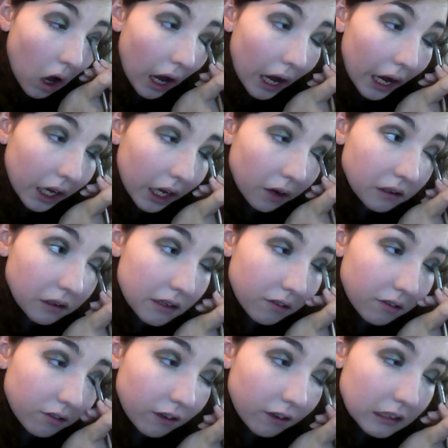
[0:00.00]
I always have
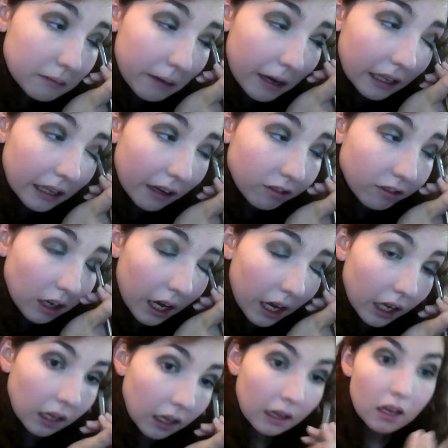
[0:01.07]
to fix my left
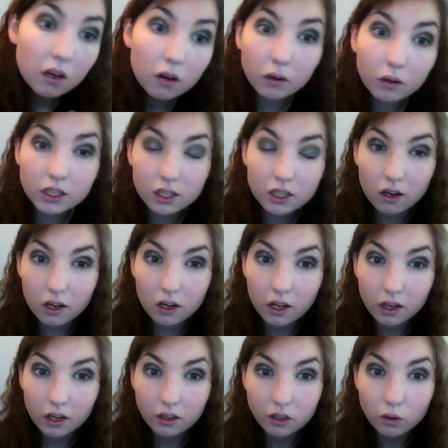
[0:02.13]
eye, which
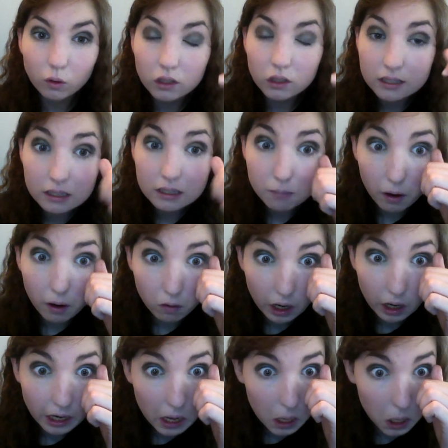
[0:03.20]
on yours is my
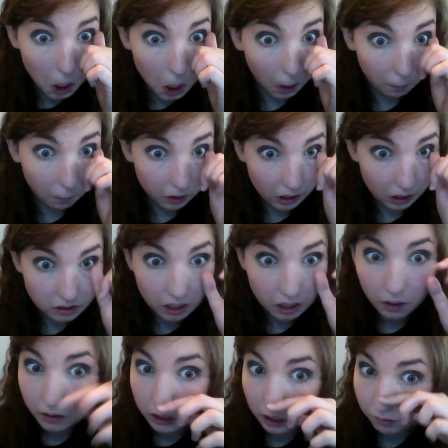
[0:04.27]
right eye. With this, I
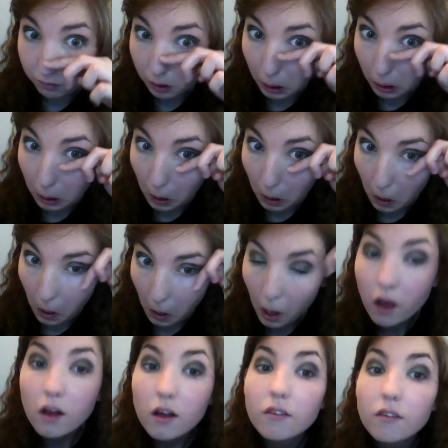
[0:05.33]
always have to
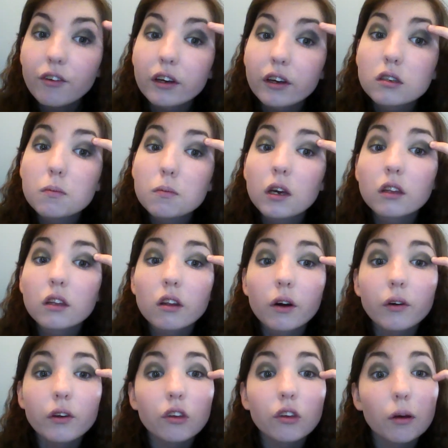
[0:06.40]
fix because it
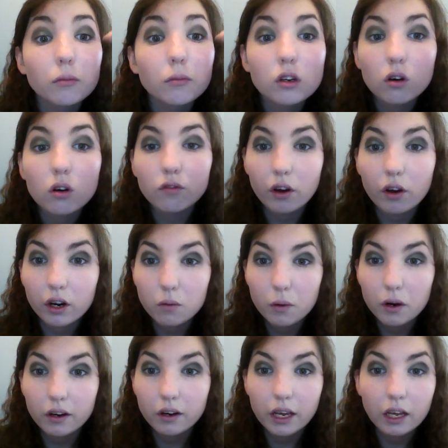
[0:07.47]
always comes to a very
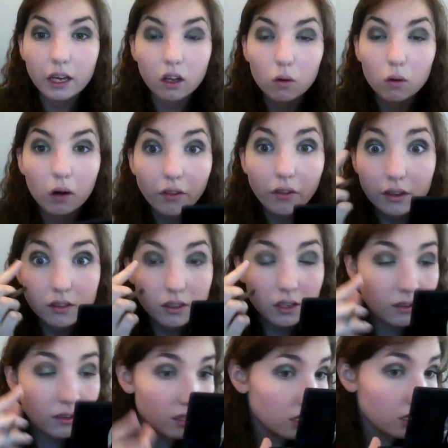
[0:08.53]
weird angle while this
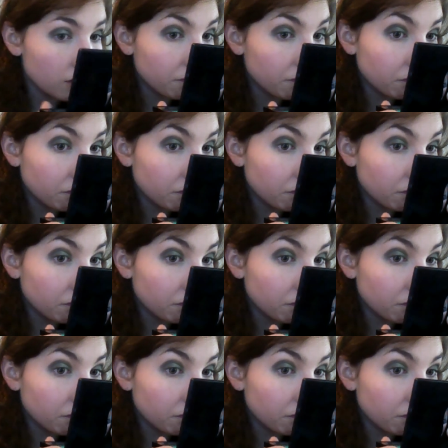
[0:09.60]
doesn't.